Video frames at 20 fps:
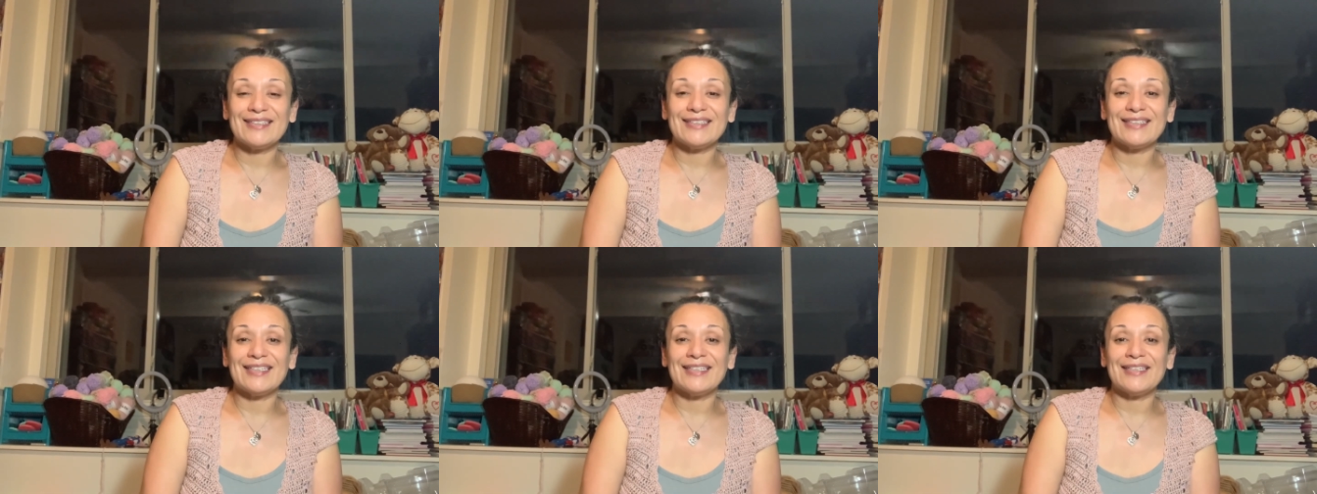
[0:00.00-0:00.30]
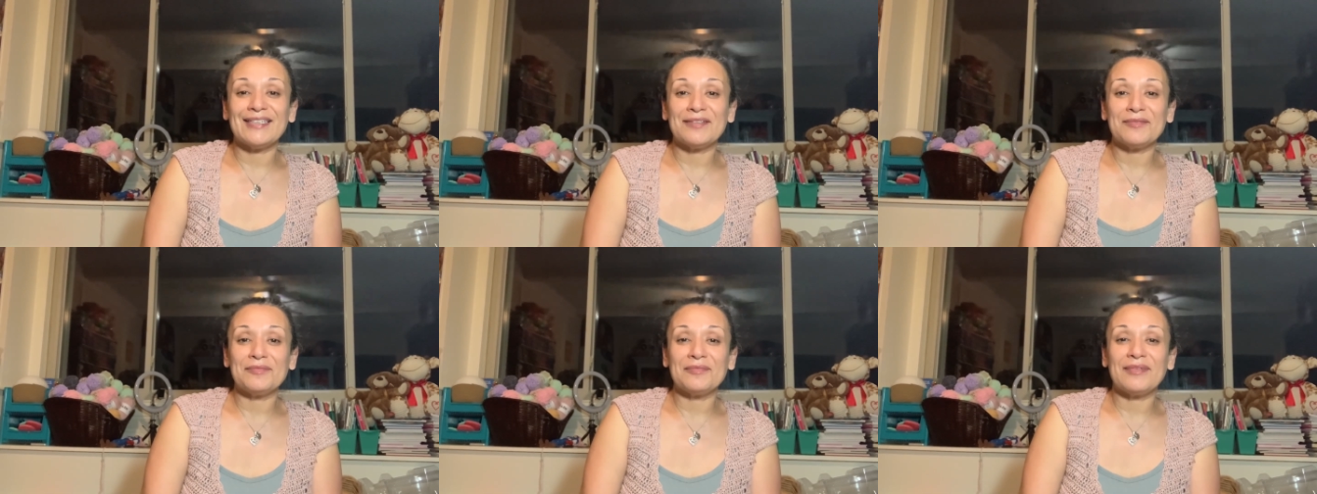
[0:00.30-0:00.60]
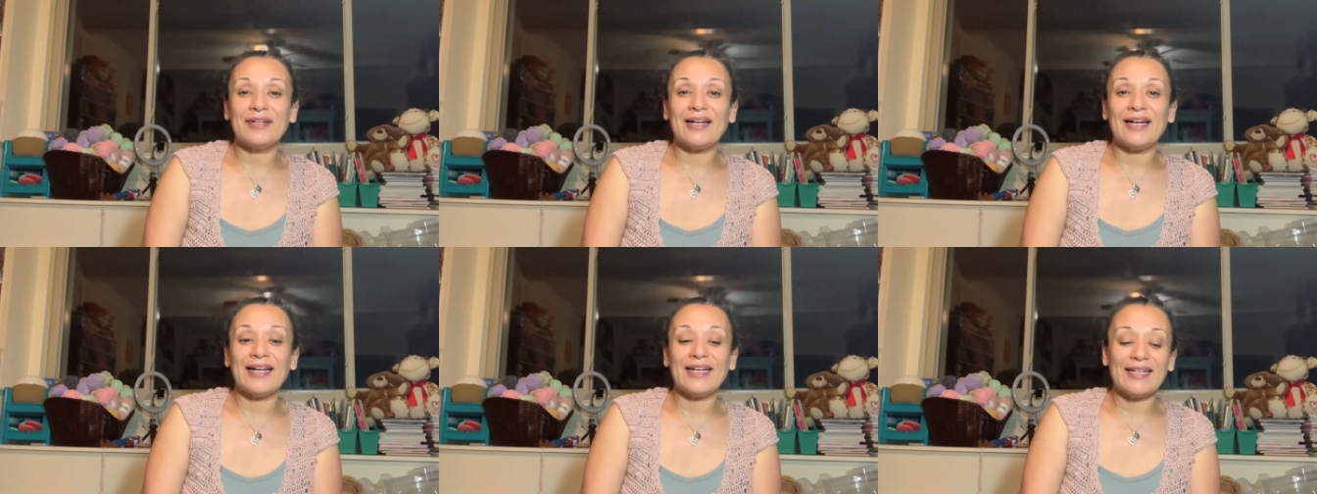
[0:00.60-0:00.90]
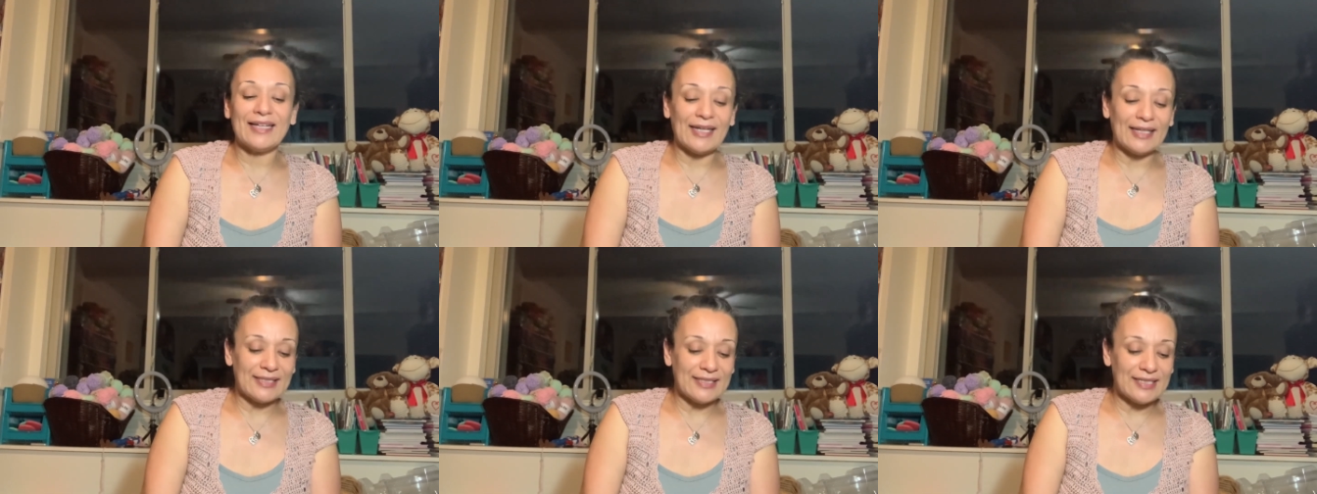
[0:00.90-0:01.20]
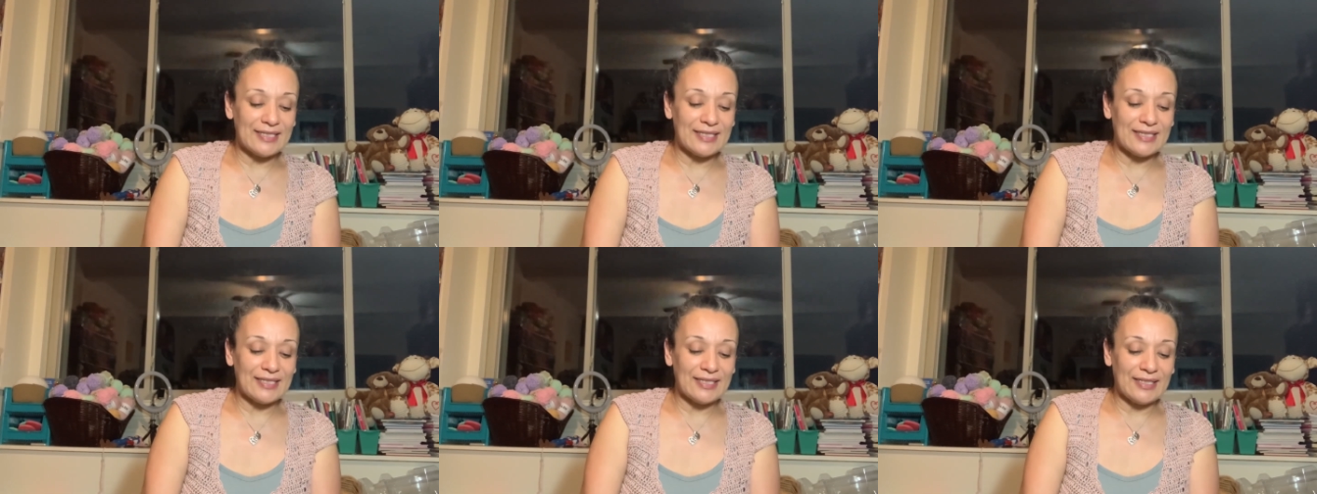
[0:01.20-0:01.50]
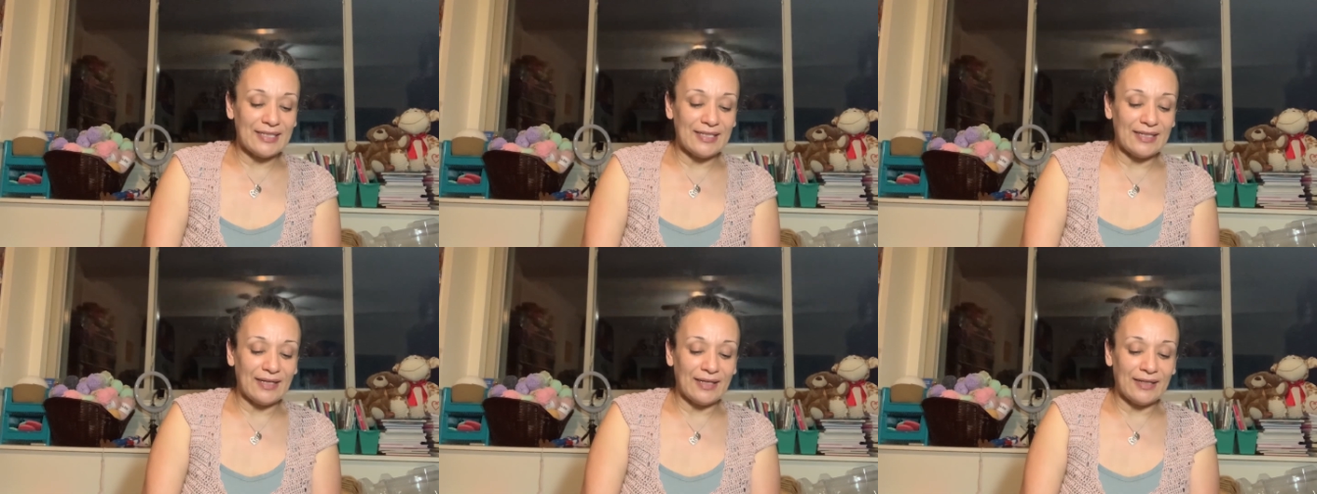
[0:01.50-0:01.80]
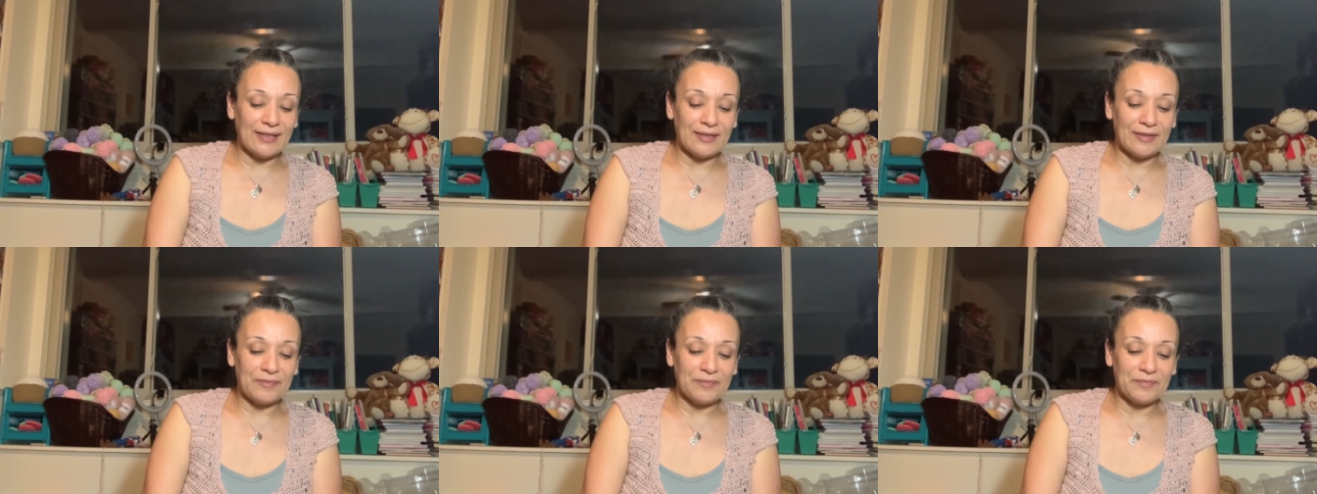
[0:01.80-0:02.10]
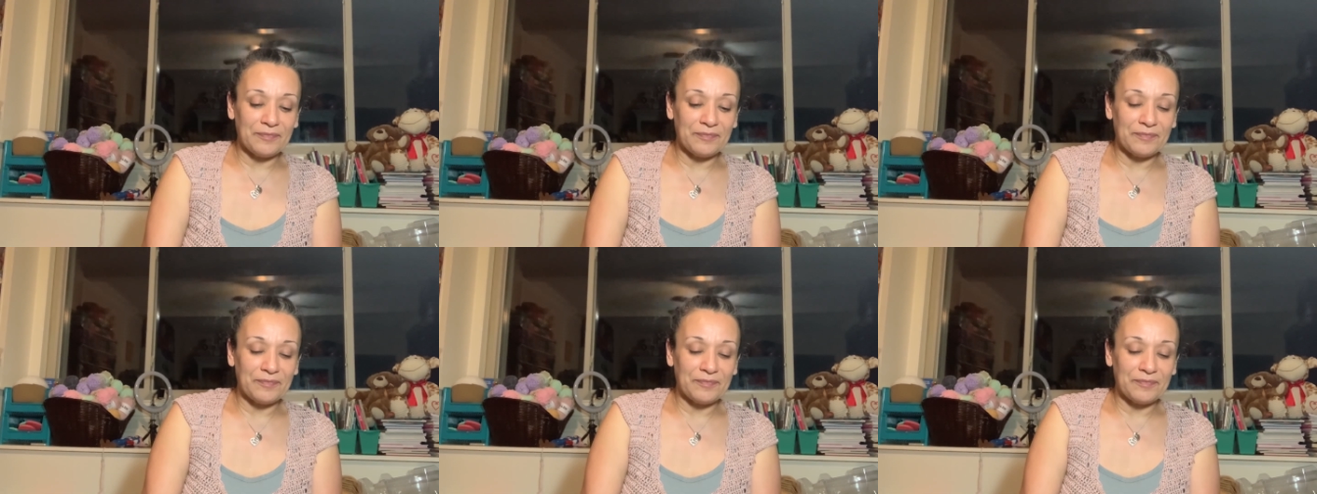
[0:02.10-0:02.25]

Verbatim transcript: Um, I got to see um,